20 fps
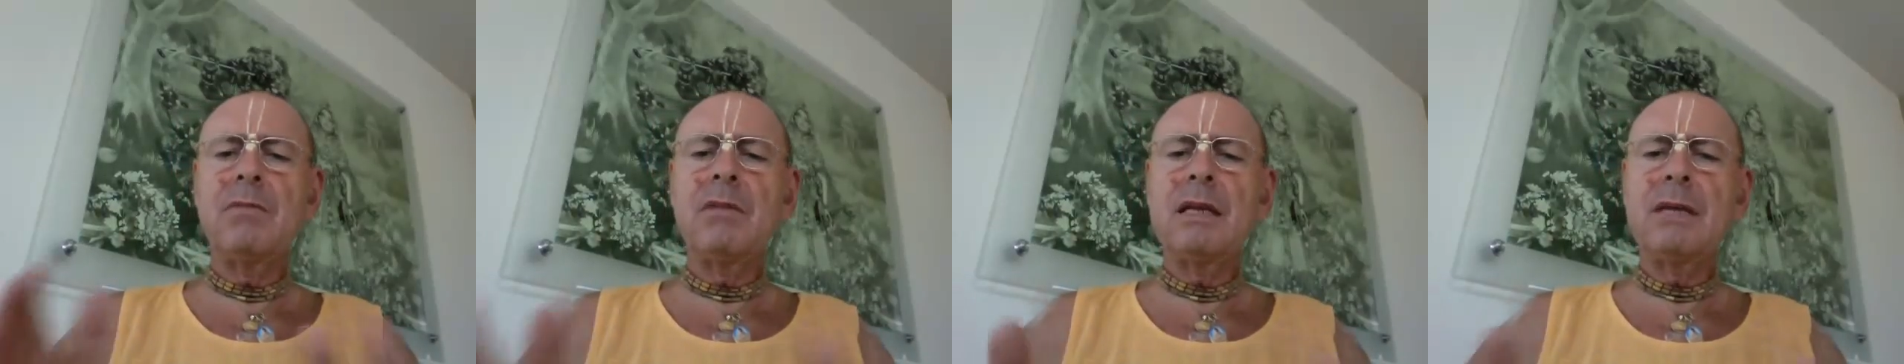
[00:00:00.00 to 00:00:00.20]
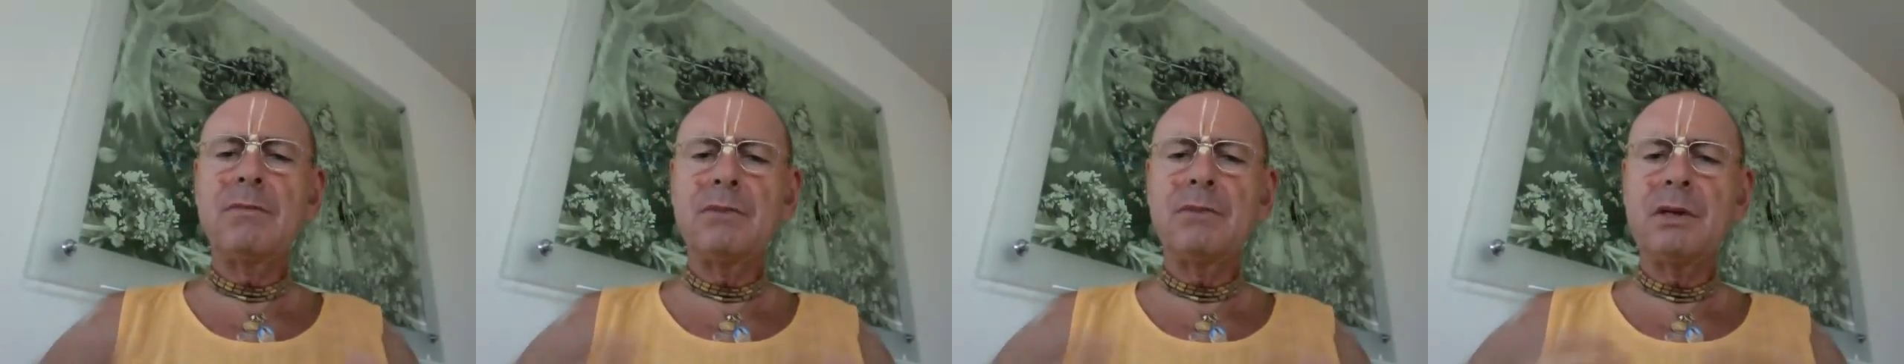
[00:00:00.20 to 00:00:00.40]

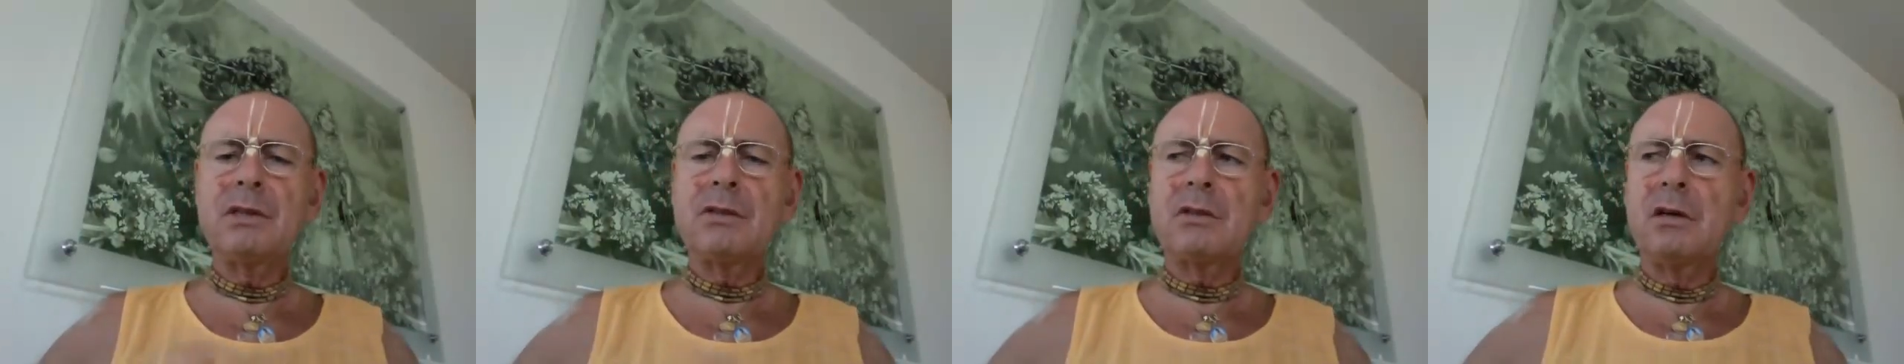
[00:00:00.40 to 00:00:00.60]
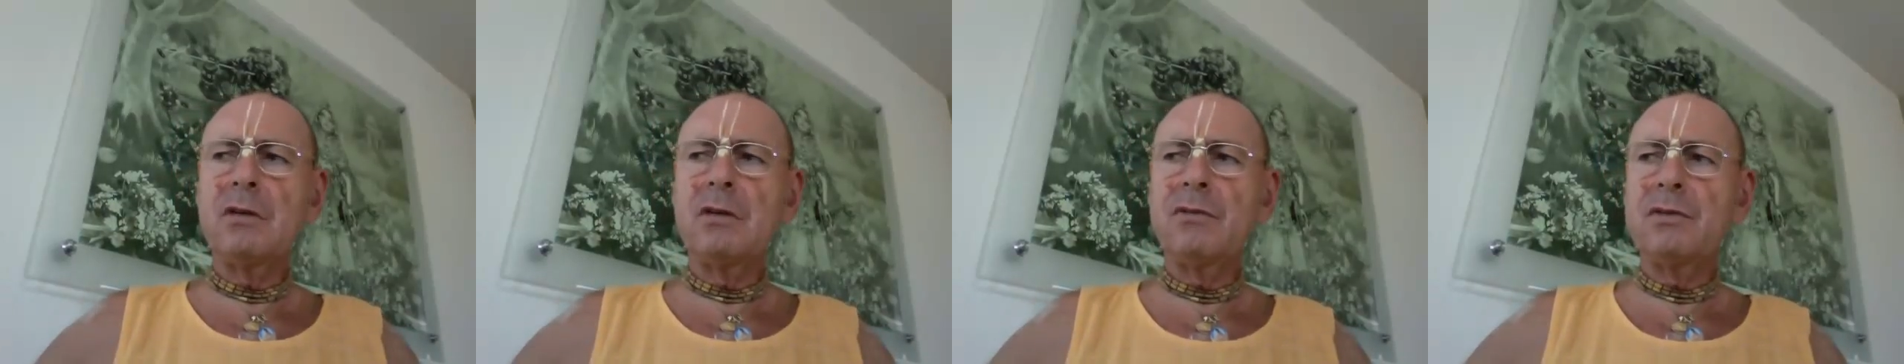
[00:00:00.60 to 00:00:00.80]
That press
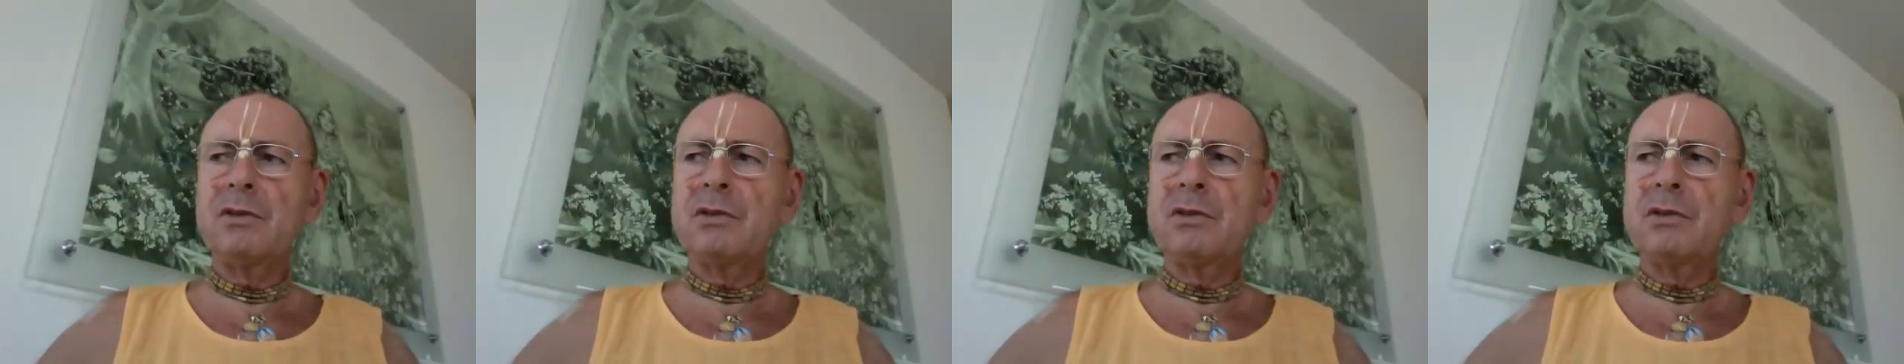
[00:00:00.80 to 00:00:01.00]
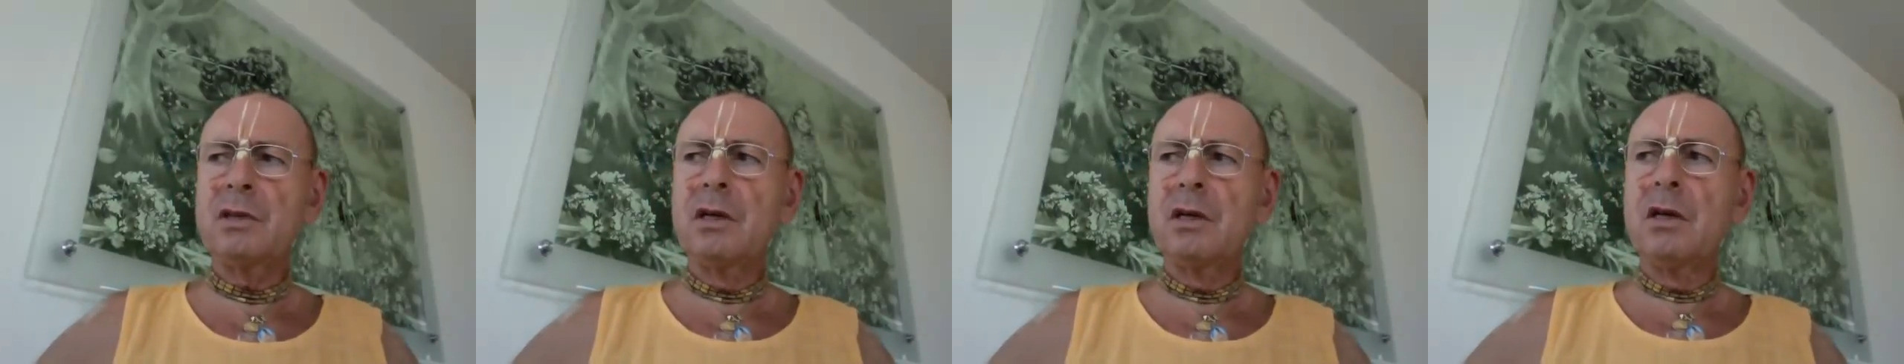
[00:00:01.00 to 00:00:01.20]
conference
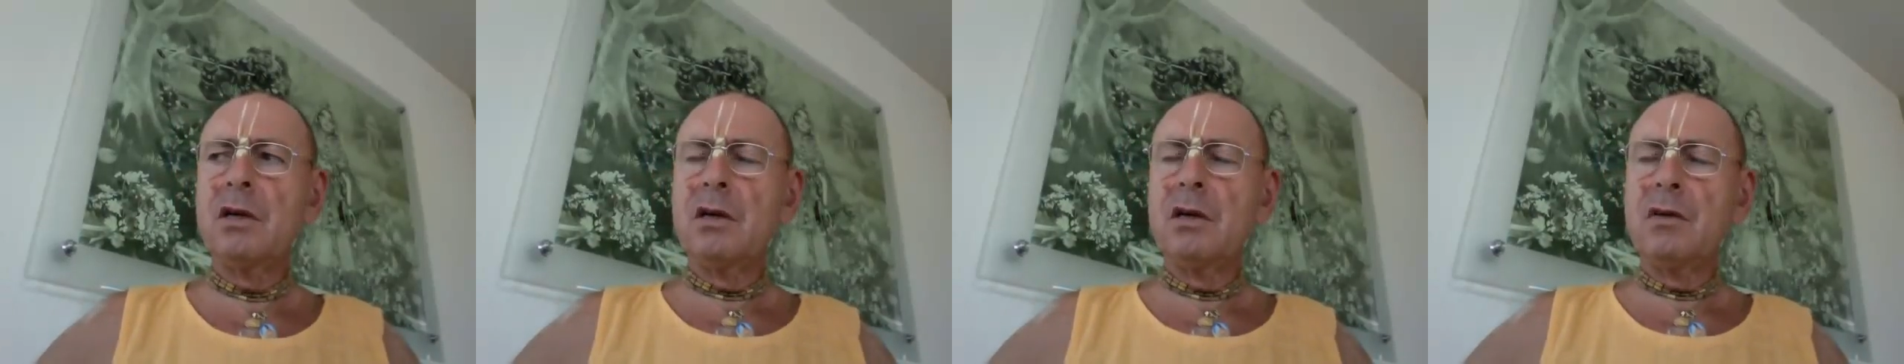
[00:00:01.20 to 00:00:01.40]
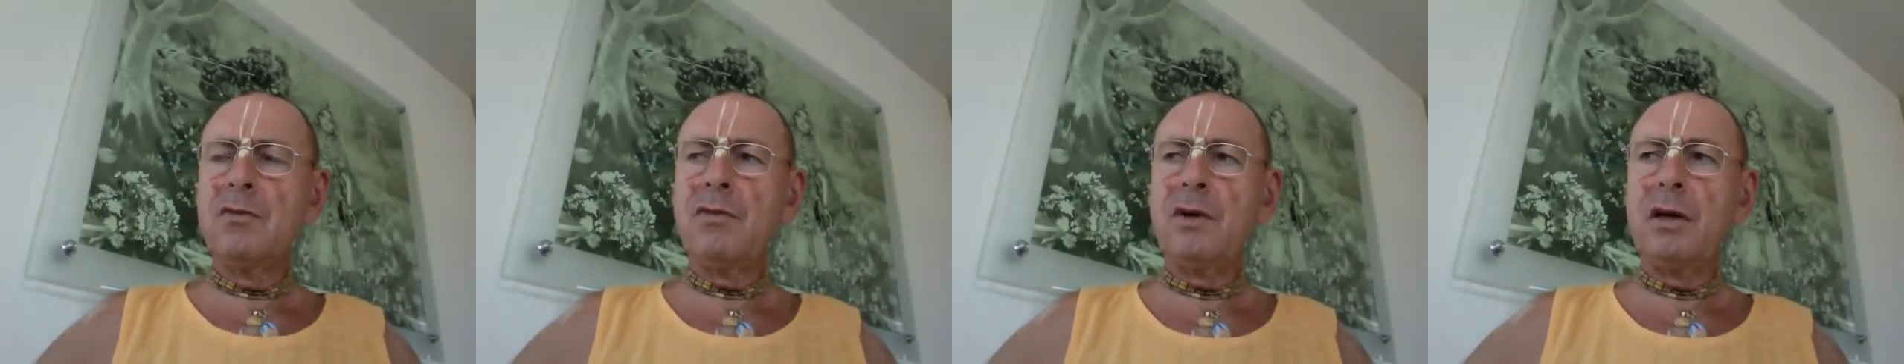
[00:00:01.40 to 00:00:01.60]

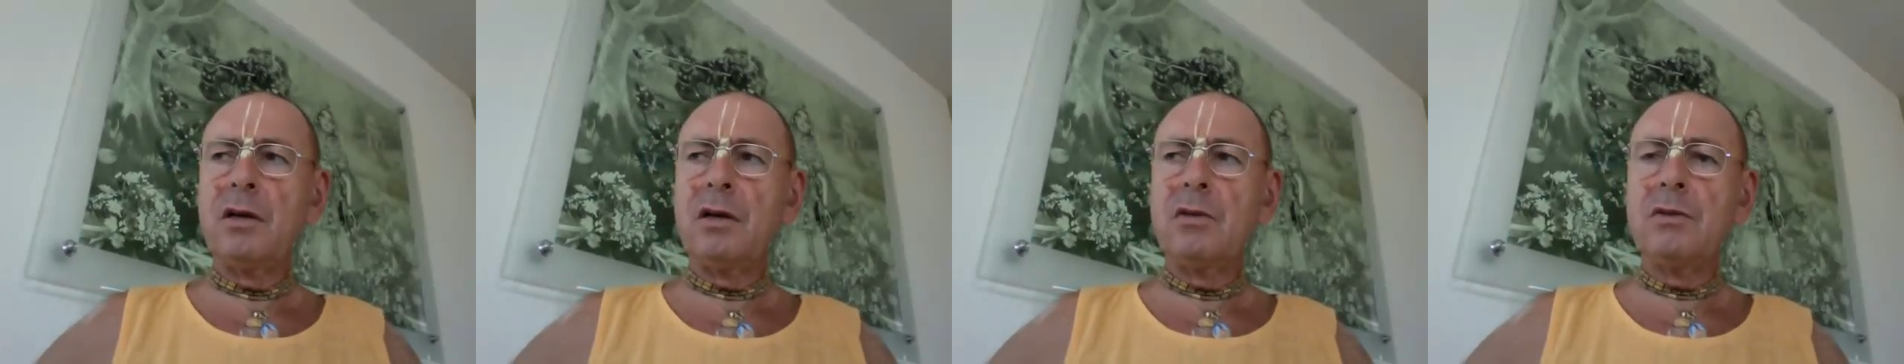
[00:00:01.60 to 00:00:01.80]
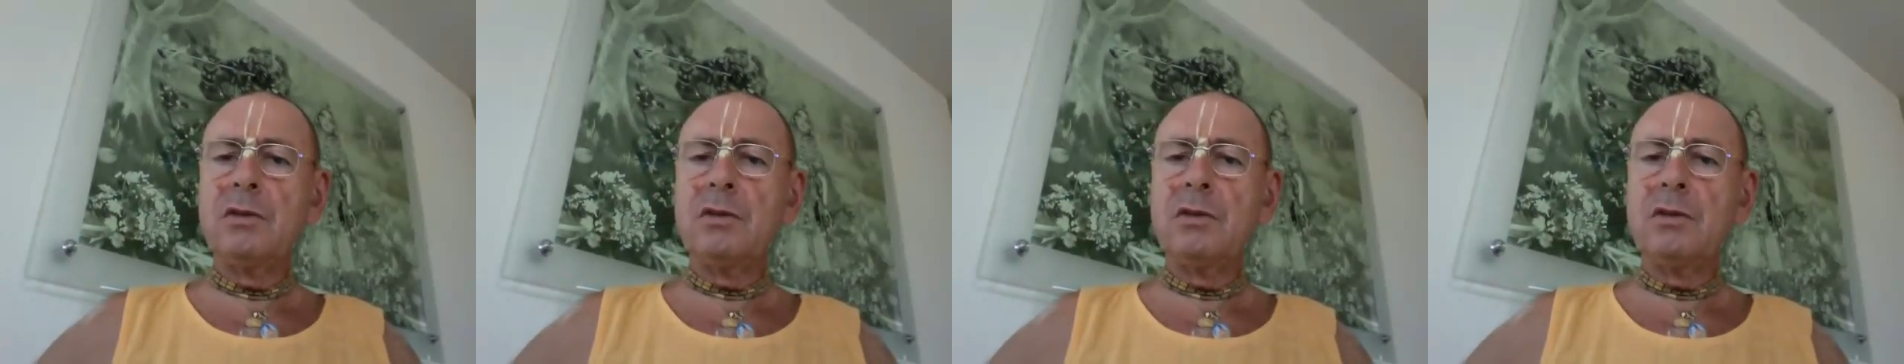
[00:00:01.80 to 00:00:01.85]
followed.